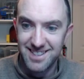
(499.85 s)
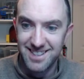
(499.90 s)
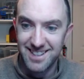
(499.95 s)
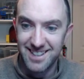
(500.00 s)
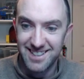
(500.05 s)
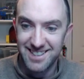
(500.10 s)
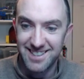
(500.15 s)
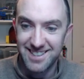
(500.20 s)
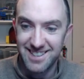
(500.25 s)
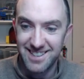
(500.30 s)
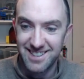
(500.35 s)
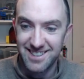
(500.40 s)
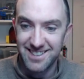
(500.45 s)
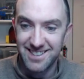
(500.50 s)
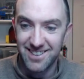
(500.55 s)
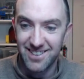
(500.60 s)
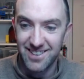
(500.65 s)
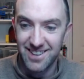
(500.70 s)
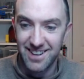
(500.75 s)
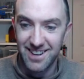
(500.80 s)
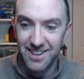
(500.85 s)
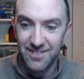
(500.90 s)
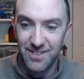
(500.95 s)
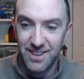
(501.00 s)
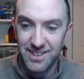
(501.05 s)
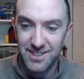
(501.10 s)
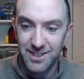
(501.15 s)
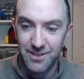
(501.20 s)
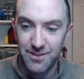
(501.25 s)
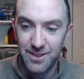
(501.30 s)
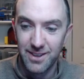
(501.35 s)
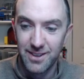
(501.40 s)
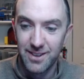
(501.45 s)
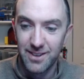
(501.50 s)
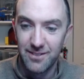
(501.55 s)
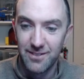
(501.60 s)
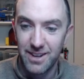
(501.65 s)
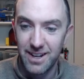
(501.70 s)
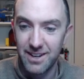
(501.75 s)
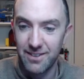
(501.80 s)
this is all gonna get messed up.
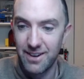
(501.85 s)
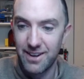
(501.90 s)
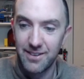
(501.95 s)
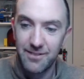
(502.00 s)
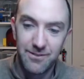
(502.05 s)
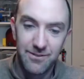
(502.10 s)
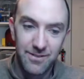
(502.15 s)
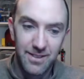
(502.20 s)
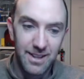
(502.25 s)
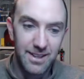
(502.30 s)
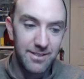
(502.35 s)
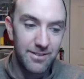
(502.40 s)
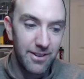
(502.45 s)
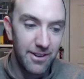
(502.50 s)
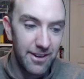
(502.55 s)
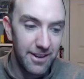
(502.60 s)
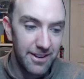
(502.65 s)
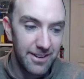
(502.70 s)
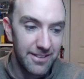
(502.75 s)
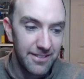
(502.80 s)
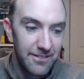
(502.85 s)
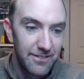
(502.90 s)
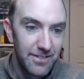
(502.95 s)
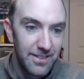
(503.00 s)
But anyway, it's fine.